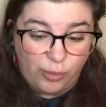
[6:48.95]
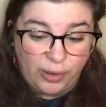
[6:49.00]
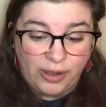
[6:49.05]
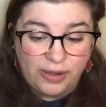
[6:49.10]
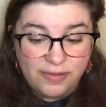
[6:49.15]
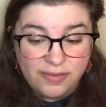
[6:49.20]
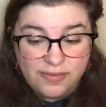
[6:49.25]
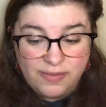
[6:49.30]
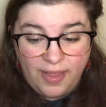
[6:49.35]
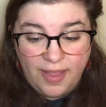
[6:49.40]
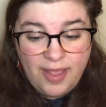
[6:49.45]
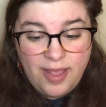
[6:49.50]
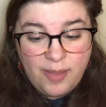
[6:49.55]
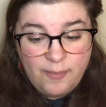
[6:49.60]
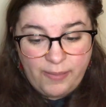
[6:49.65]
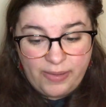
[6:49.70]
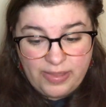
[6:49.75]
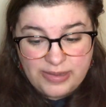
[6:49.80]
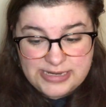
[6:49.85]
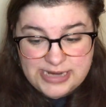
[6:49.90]
words
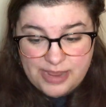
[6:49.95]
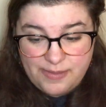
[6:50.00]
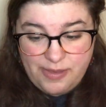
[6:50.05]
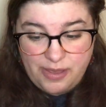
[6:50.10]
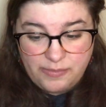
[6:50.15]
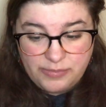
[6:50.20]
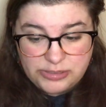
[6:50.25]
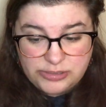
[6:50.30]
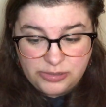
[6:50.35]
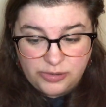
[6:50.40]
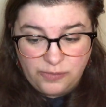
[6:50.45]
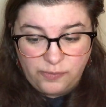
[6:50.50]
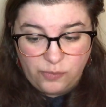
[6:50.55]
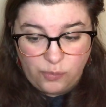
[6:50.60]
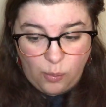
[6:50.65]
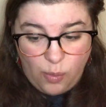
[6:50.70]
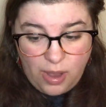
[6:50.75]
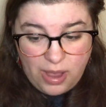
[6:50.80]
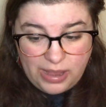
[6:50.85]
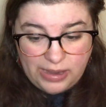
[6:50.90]
by the time Emma
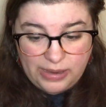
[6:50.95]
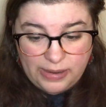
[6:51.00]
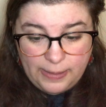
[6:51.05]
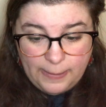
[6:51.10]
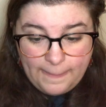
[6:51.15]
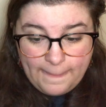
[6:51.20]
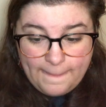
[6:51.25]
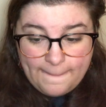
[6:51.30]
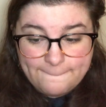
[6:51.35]
turns one